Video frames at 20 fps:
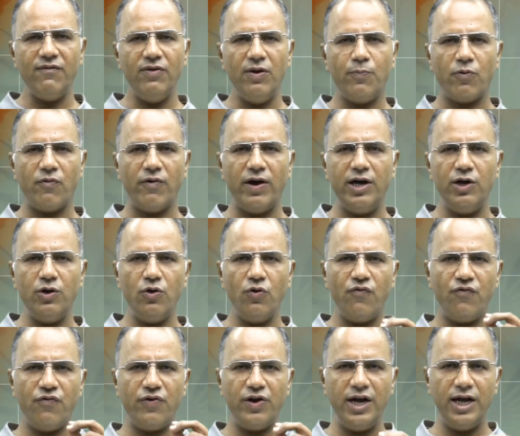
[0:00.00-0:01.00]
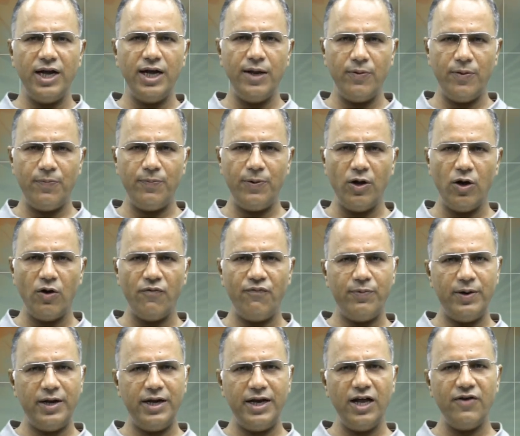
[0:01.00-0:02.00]
will provide you free DPP
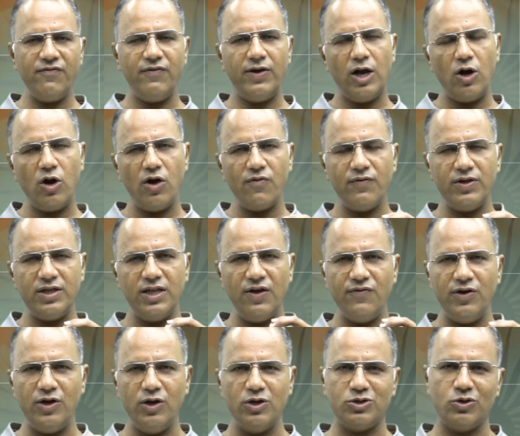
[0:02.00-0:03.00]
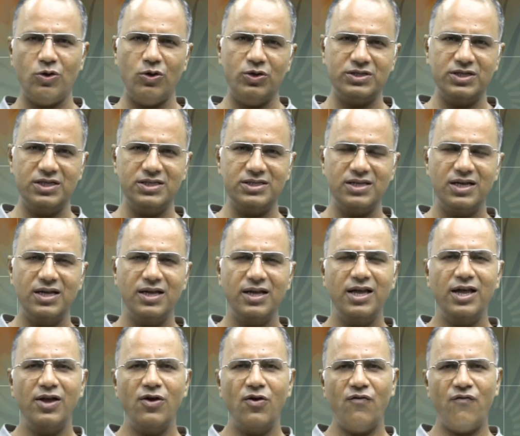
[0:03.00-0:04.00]
of PDF along with the video solutions.
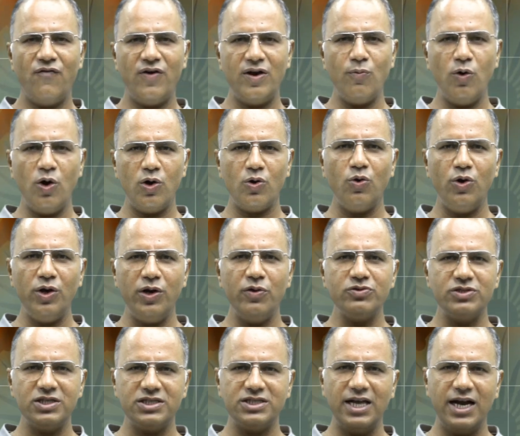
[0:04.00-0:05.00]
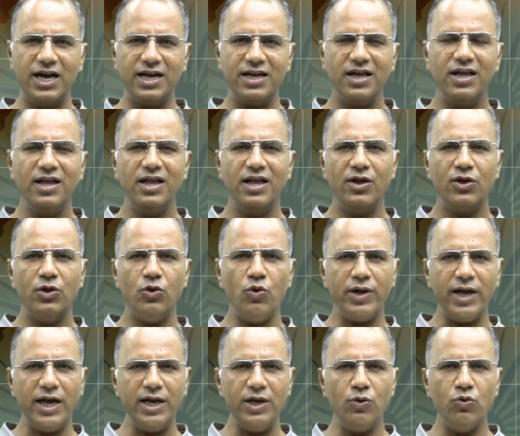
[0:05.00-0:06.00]
One more good news is that you
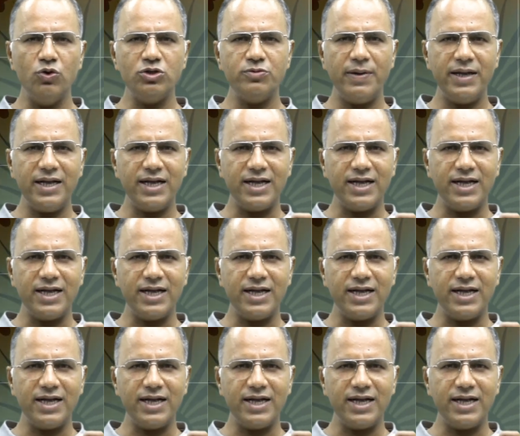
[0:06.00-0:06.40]
can use my